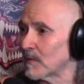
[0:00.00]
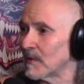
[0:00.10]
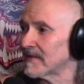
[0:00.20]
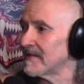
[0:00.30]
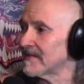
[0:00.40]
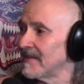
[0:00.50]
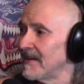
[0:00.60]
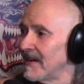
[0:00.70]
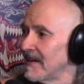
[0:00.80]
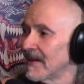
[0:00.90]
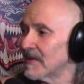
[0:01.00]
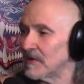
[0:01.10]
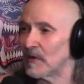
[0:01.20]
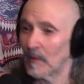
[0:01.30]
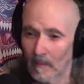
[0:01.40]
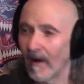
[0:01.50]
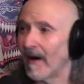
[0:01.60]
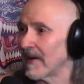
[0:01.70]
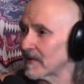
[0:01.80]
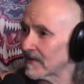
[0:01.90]
with this uh, new
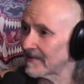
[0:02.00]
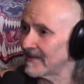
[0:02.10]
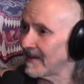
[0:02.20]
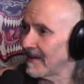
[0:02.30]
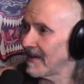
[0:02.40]
modern...